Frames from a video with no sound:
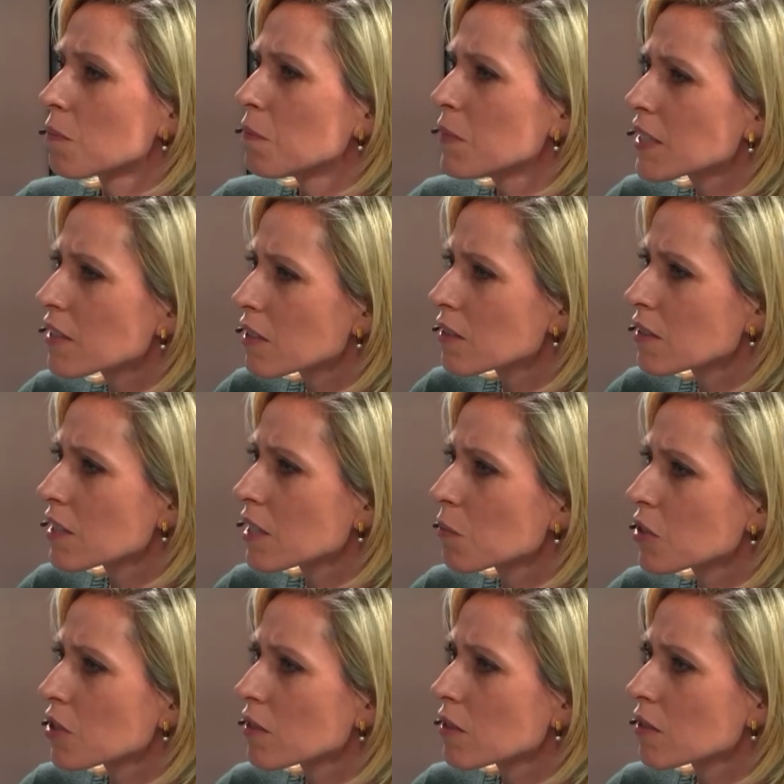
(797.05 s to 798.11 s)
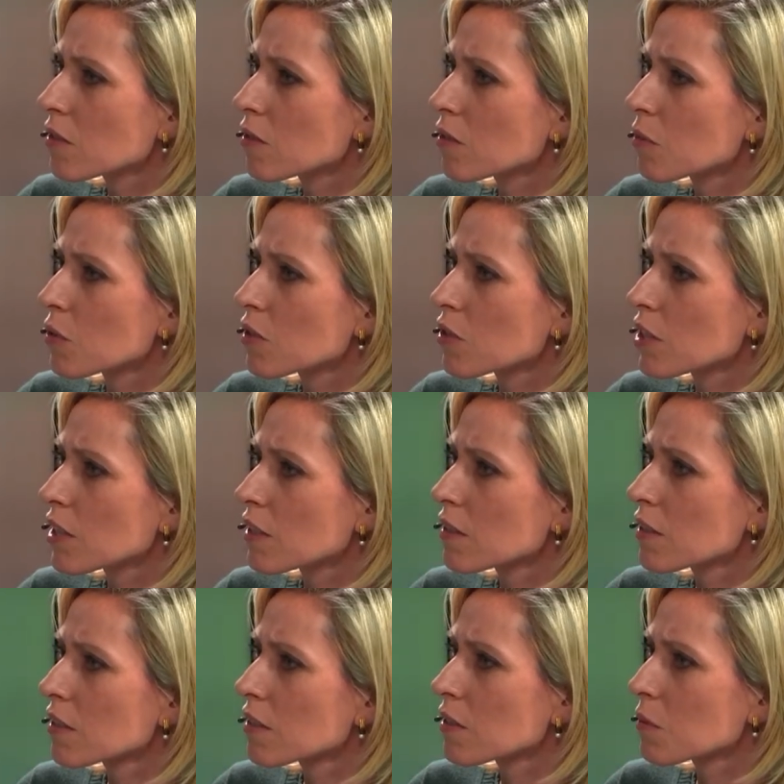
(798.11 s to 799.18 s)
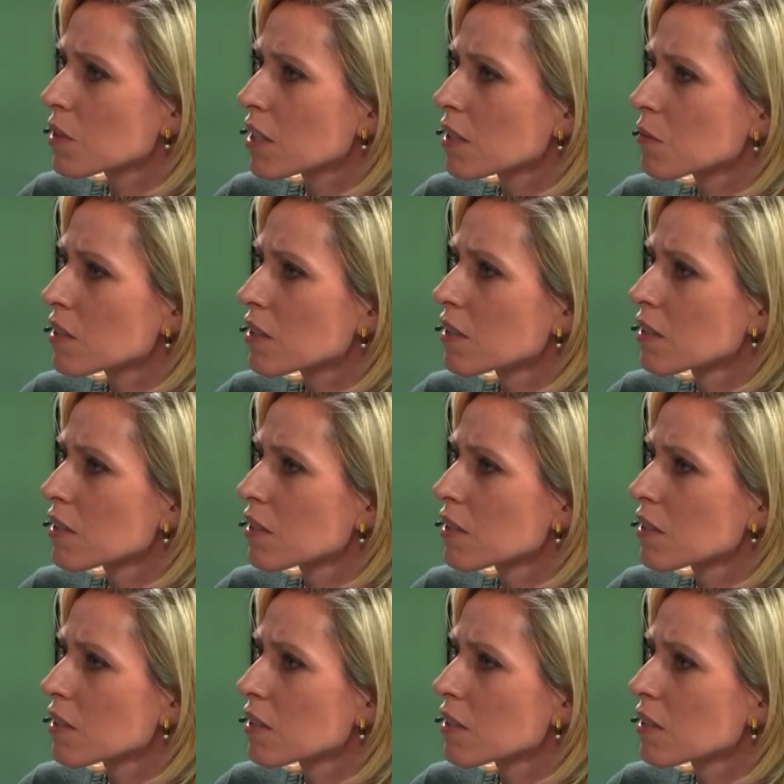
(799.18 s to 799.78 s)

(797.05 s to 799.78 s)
misconceptions on the project sometimes?